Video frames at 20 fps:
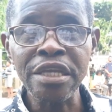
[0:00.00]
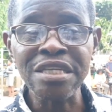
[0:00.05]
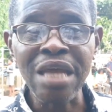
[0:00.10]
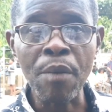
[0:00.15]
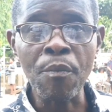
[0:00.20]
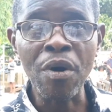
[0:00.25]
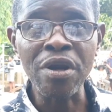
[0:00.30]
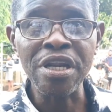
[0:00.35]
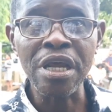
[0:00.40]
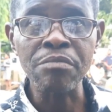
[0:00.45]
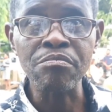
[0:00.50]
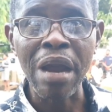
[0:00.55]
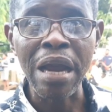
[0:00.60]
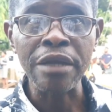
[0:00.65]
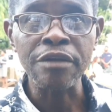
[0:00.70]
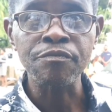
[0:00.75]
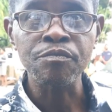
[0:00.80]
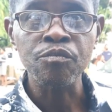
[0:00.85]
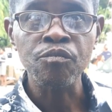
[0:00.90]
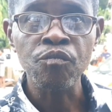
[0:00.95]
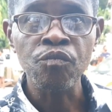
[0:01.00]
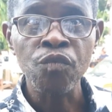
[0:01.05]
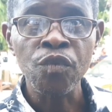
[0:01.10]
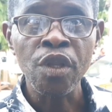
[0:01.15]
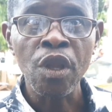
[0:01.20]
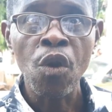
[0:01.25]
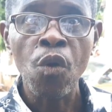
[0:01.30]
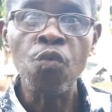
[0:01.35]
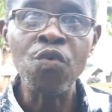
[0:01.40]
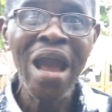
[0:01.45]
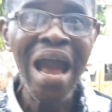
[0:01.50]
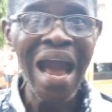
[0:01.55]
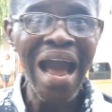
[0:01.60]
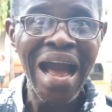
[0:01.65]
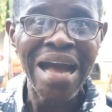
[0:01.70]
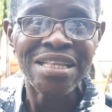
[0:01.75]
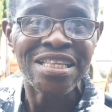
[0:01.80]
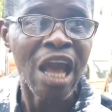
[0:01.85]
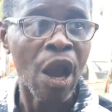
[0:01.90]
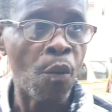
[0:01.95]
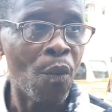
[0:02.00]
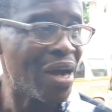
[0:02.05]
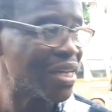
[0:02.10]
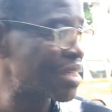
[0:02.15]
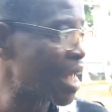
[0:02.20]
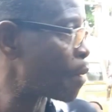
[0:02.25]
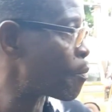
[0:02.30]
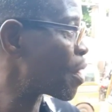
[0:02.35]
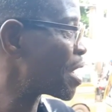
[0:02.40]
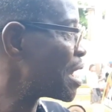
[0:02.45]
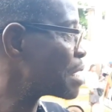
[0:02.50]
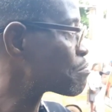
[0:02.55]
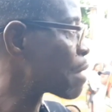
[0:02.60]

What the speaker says: Simon Ekpa. Where are they when Simon